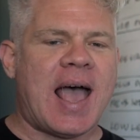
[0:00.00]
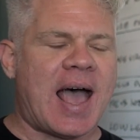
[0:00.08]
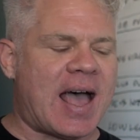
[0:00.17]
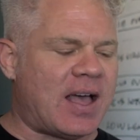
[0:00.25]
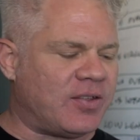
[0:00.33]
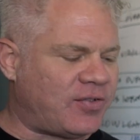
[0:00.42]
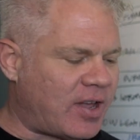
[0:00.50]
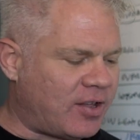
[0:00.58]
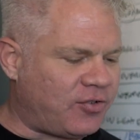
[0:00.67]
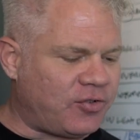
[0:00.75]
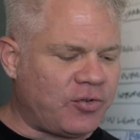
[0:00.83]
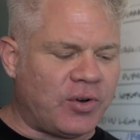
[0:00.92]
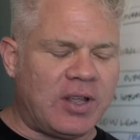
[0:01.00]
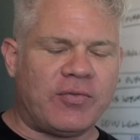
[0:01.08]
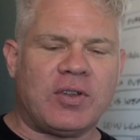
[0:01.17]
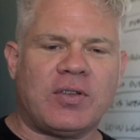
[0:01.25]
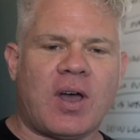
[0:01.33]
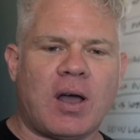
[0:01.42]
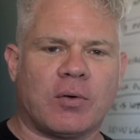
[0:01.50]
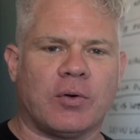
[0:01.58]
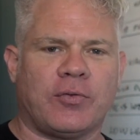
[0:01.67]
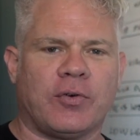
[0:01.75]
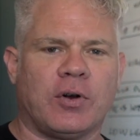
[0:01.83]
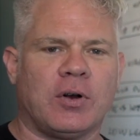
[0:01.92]
as a street
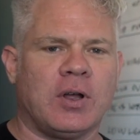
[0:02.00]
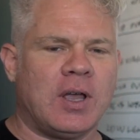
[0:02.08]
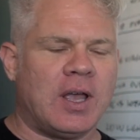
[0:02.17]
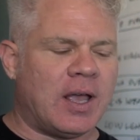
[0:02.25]
photographer,